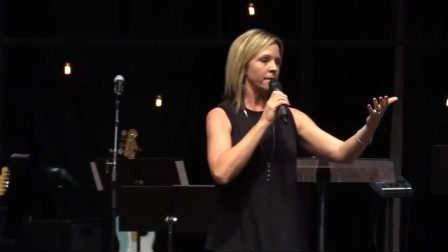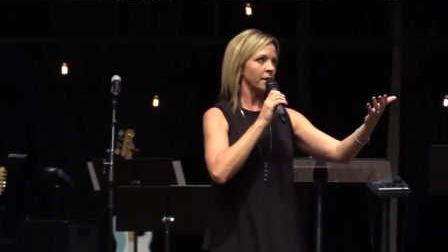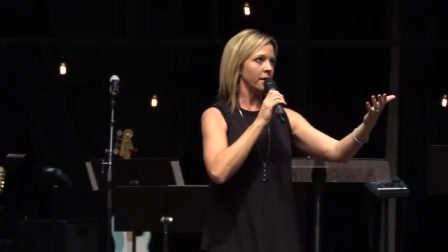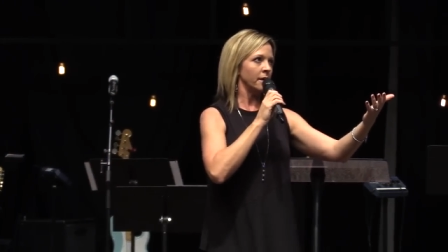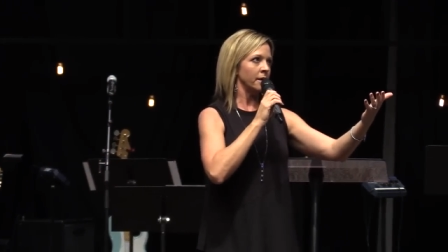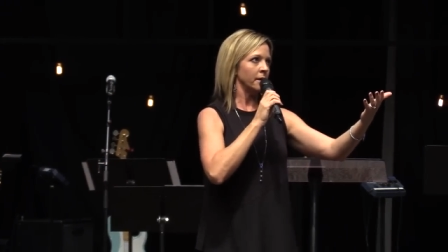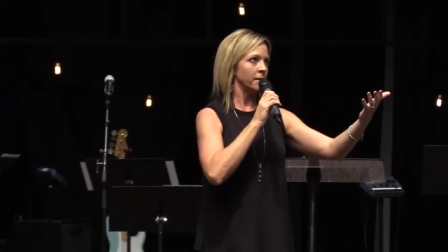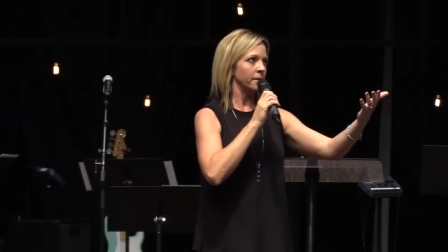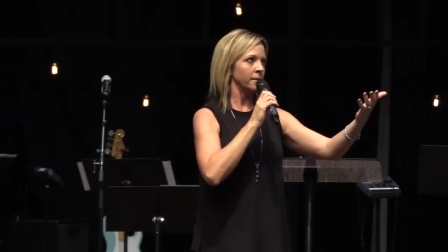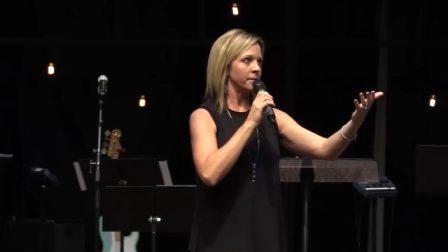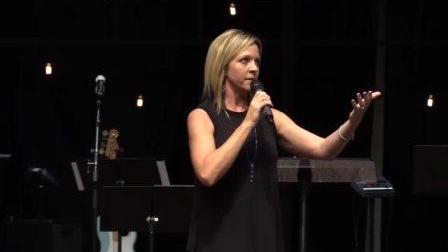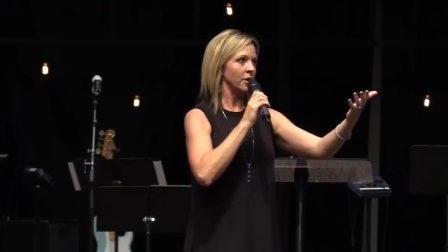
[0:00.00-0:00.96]

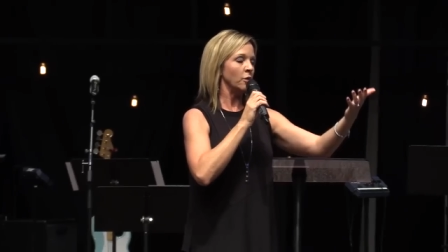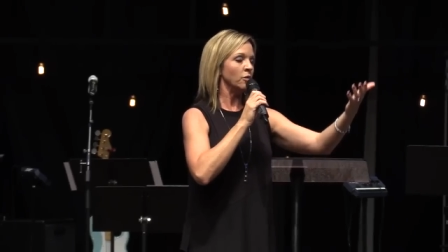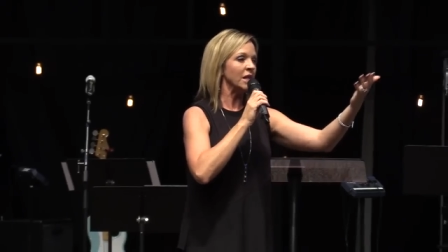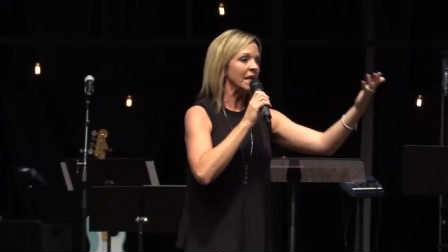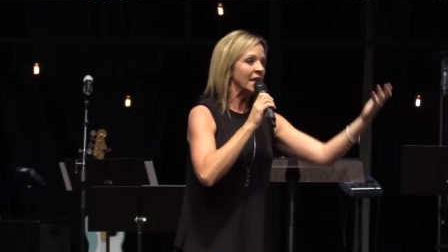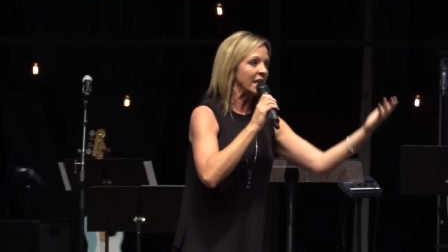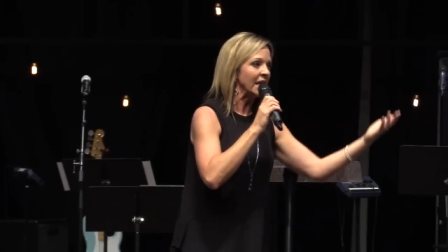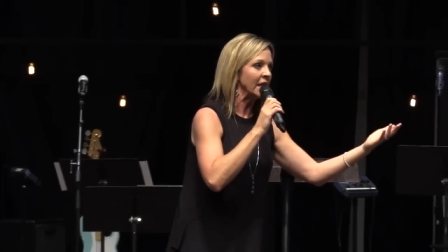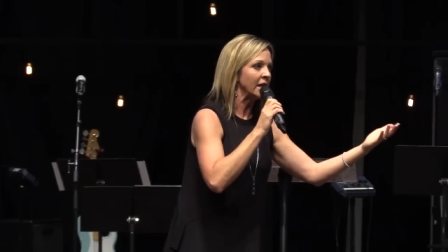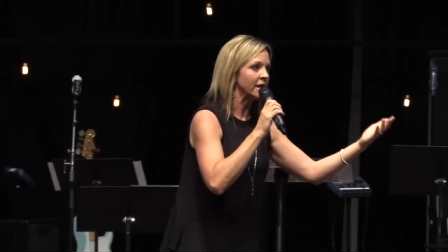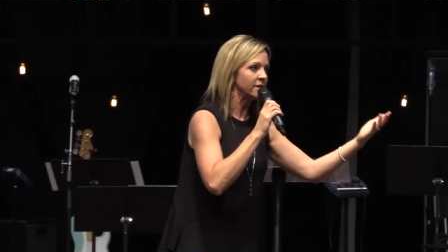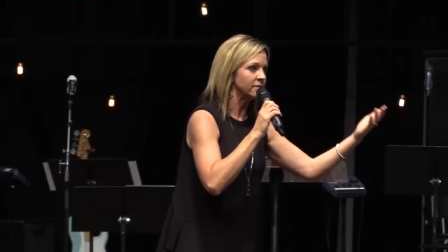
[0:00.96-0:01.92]
uh, you know,
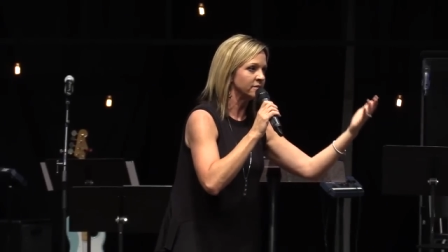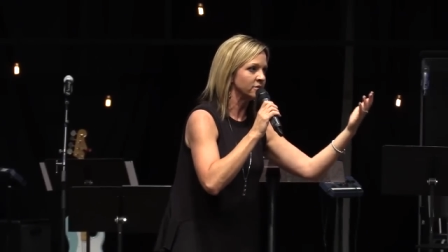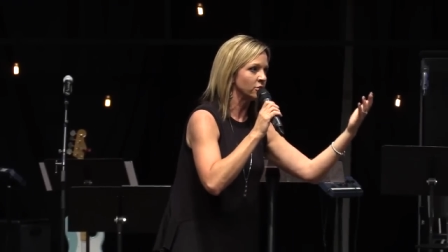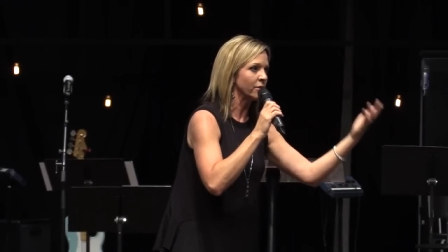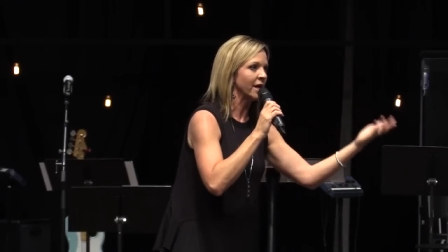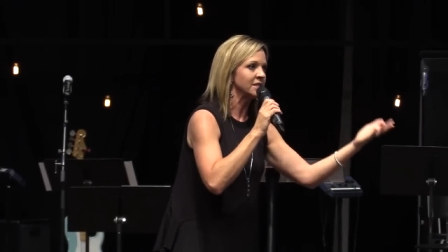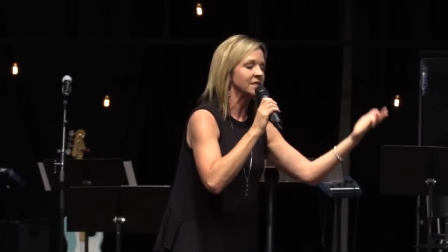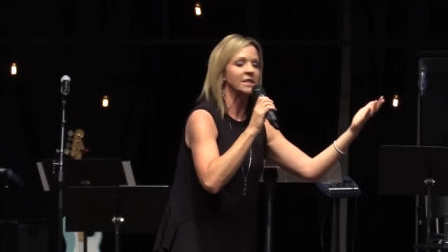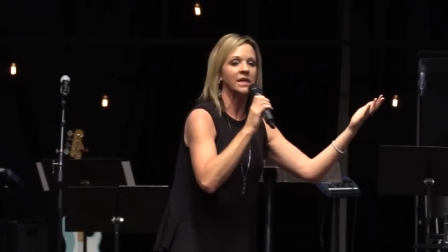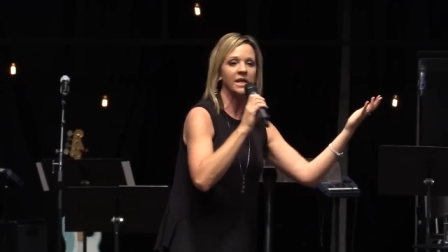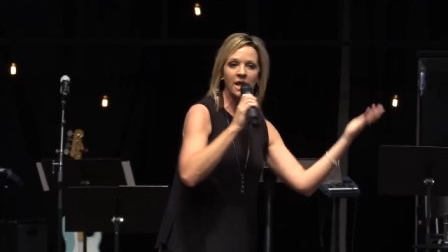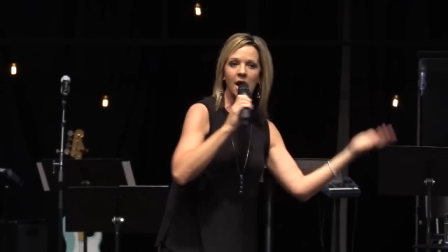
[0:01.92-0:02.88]
leading and
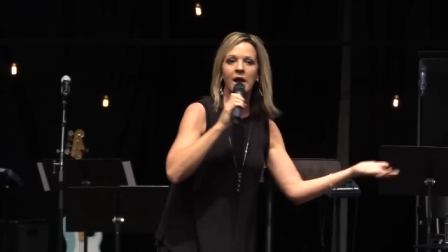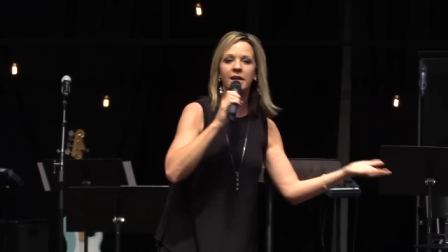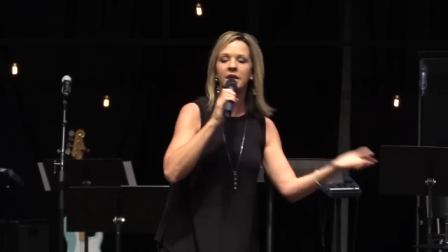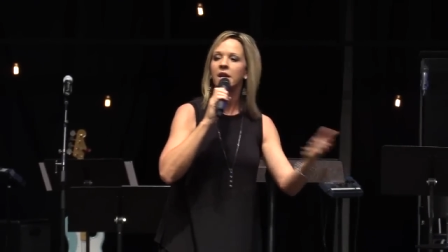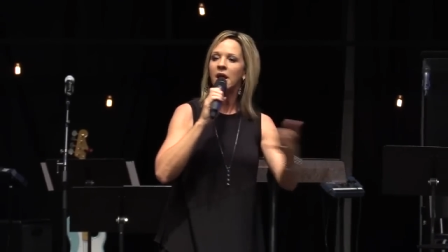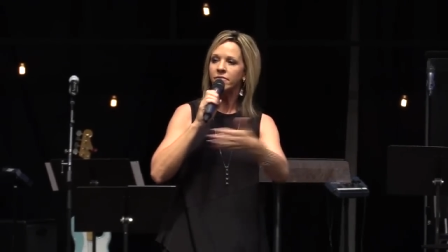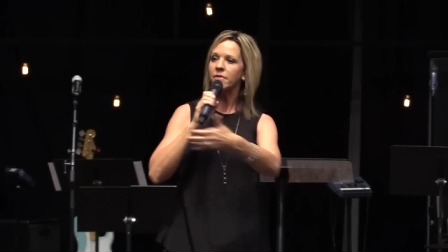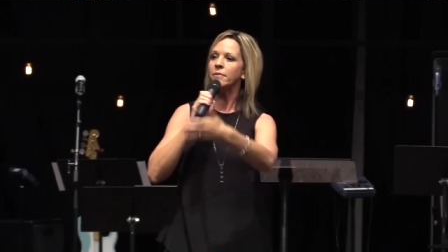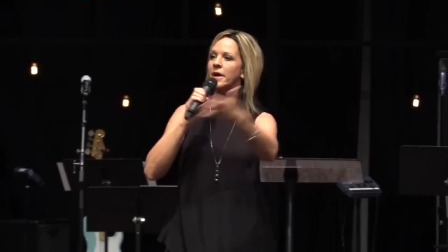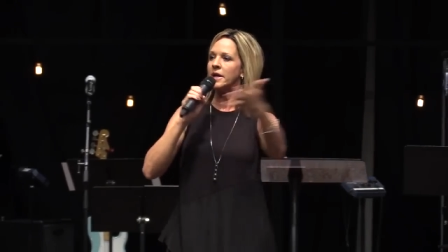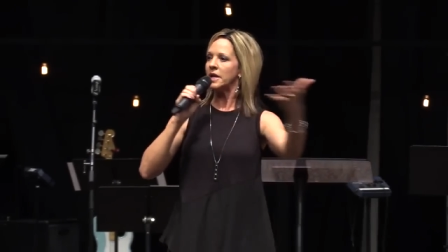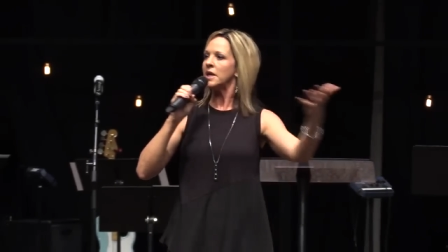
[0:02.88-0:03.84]
directing and guiding
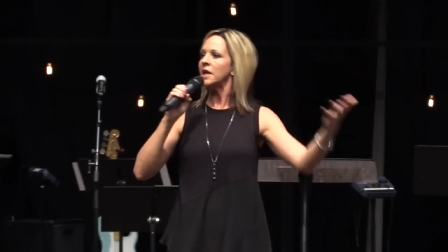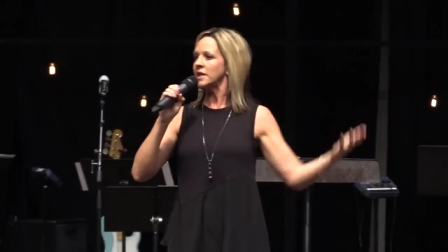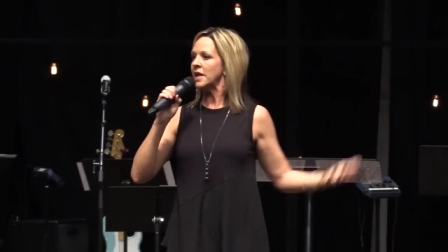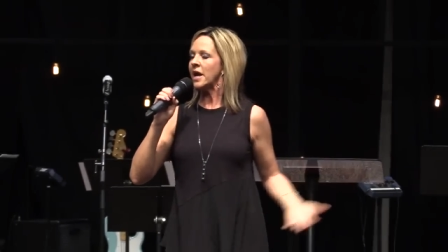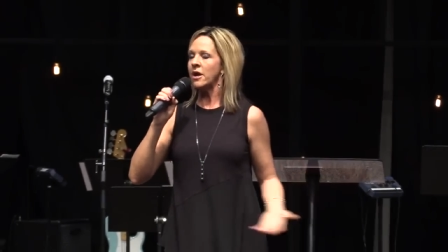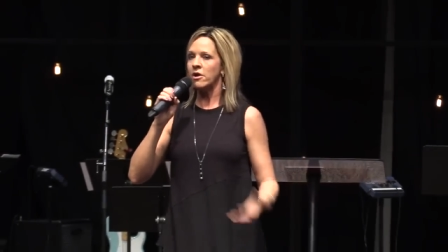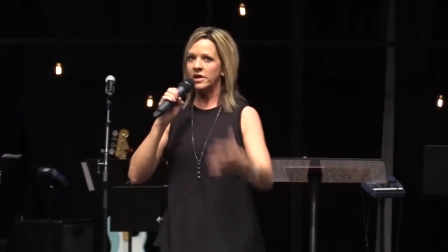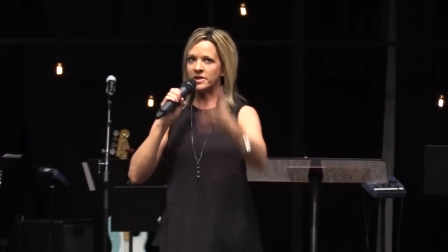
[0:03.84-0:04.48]
everybody in that area.